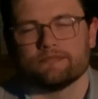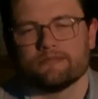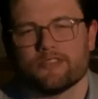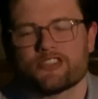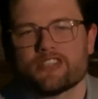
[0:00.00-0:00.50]

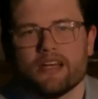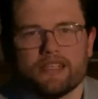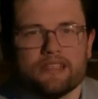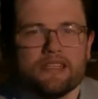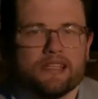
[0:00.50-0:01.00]
The
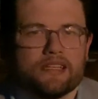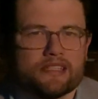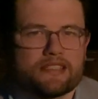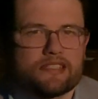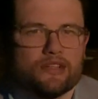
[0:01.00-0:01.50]
sun
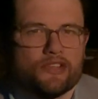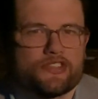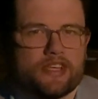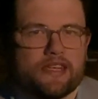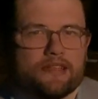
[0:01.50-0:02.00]
is still
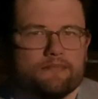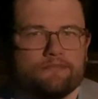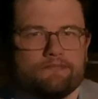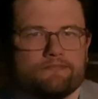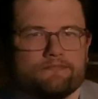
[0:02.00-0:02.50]

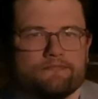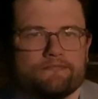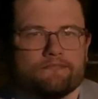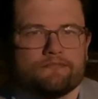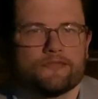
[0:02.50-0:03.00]
setting.
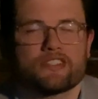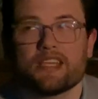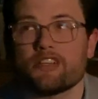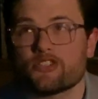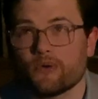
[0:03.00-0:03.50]
The
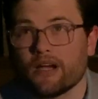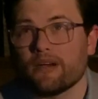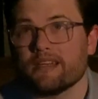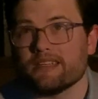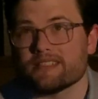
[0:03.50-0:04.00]

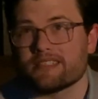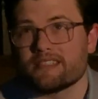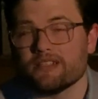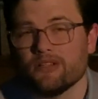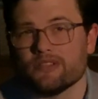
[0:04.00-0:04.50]
sanctuary is
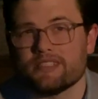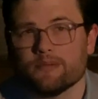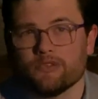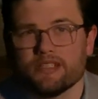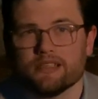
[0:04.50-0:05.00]
still
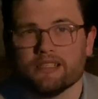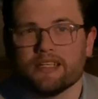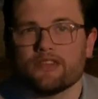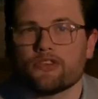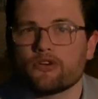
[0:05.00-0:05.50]
dimly
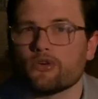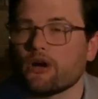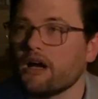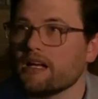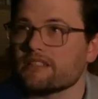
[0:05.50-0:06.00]
lit. The
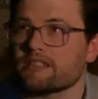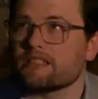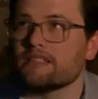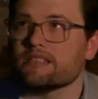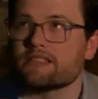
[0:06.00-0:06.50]

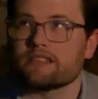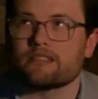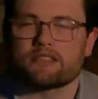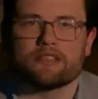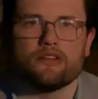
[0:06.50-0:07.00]
cross
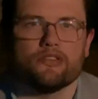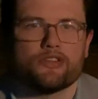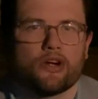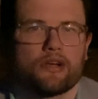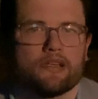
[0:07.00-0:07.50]
is still
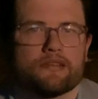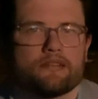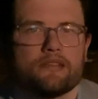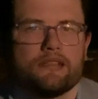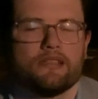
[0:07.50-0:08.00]

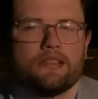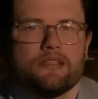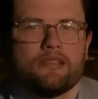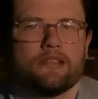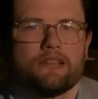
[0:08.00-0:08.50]
darkened.
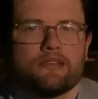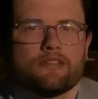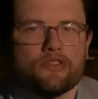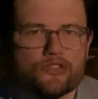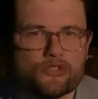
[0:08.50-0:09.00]

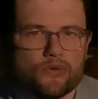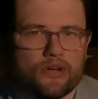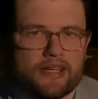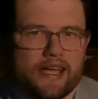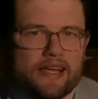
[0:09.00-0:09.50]
The
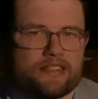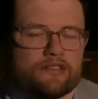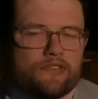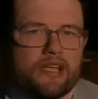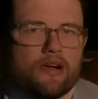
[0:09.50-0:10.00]
usual cast
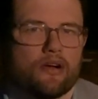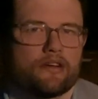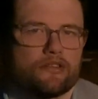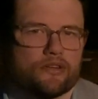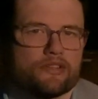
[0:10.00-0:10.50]
of
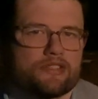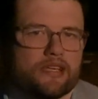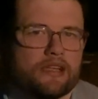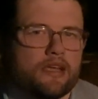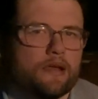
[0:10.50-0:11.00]
characters
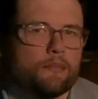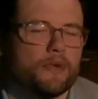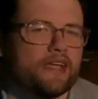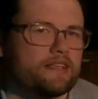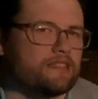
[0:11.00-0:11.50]
that
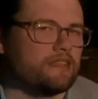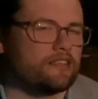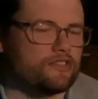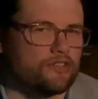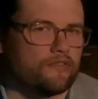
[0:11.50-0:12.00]
makes
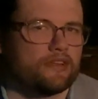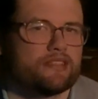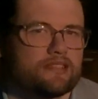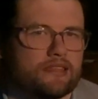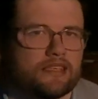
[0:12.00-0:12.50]
this
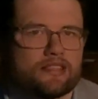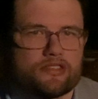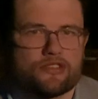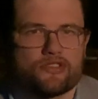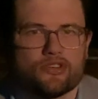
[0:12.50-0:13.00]

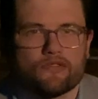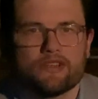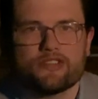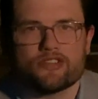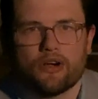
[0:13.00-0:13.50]

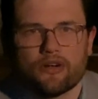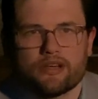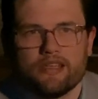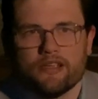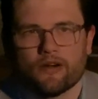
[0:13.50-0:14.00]
service are
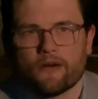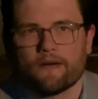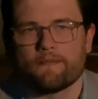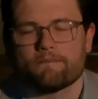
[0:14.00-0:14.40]
here.